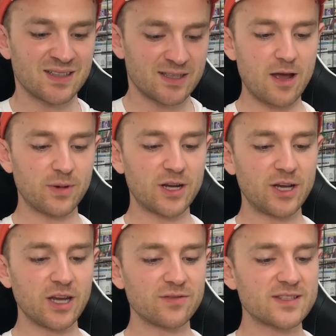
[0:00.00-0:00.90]
And now I'm going
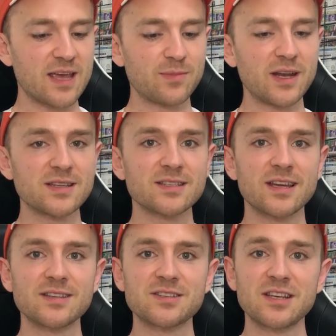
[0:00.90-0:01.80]
to hug it for 10 minutes
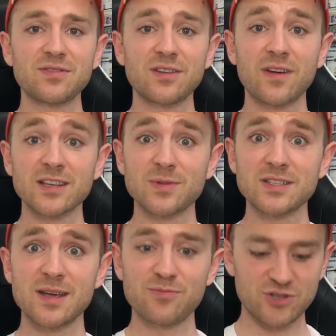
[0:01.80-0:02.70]
and see if it affects
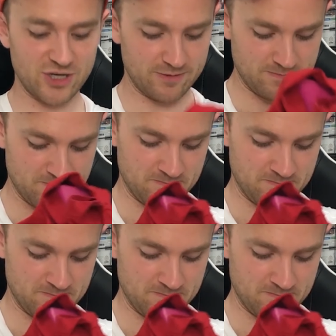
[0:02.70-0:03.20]
my temperature.